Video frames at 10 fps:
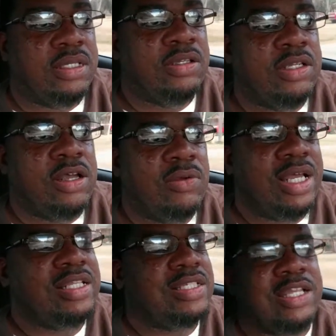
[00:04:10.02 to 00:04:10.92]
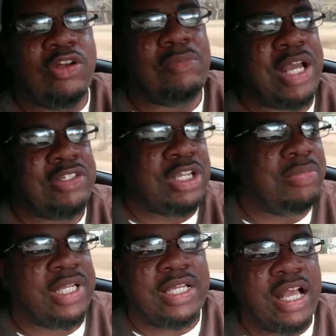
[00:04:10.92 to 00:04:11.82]
you know and this ain't all about
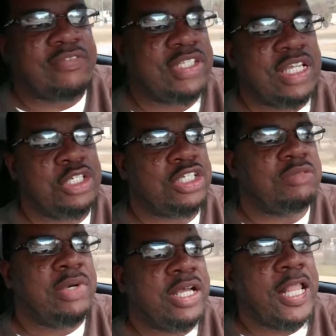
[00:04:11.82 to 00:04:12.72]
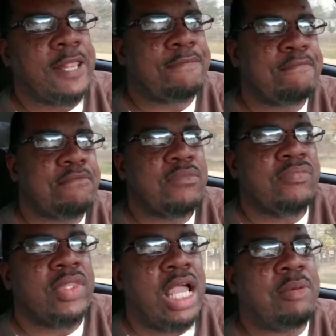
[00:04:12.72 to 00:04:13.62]
jumping in conversations but
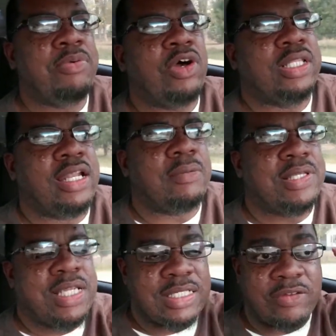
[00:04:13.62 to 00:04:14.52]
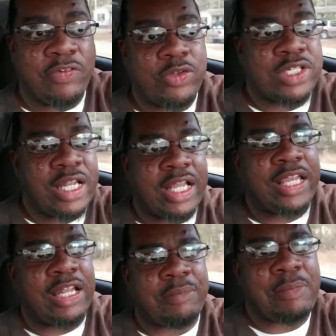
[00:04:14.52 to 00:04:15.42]
i brought that up because that's the first thing that
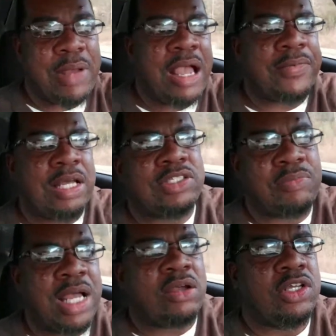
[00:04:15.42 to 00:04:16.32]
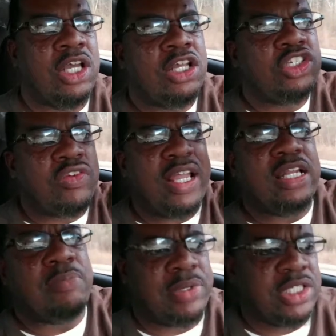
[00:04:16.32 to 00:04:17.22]
came to my mind when i was talking about
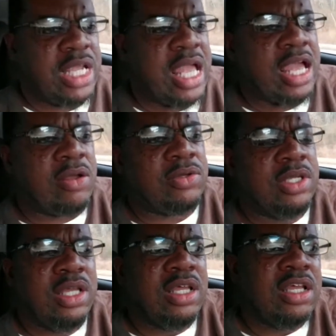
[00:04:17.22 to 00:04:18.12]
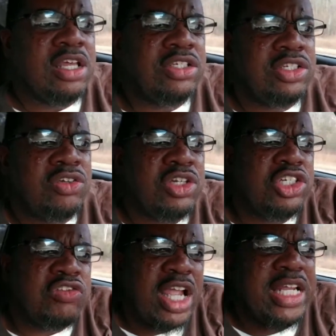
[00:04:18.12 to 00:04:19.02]
train up a child because you're
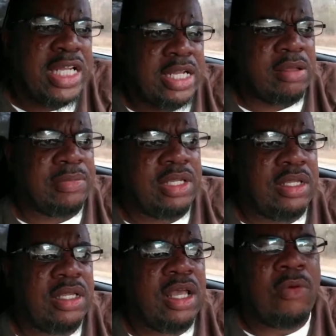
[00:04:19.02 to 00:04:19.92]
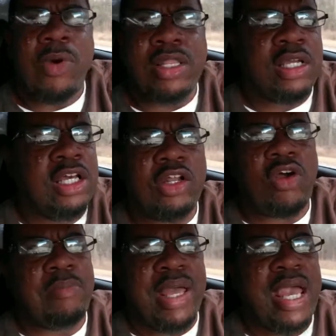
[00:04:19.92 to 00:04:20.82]
training them whether good
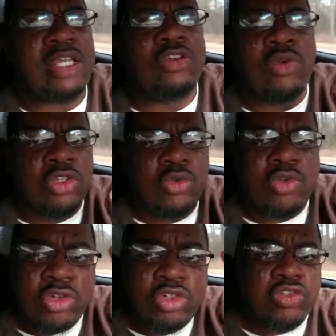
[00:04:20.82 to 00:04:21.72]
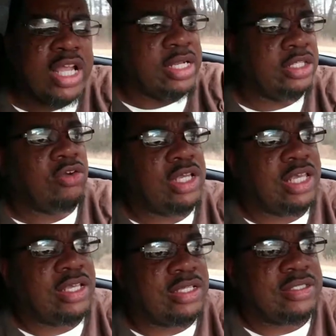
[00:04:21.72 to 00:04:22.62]
or bad you you you training your
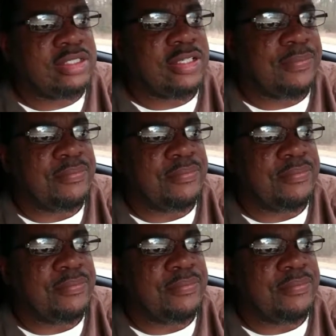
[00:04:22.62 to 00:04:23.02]
kids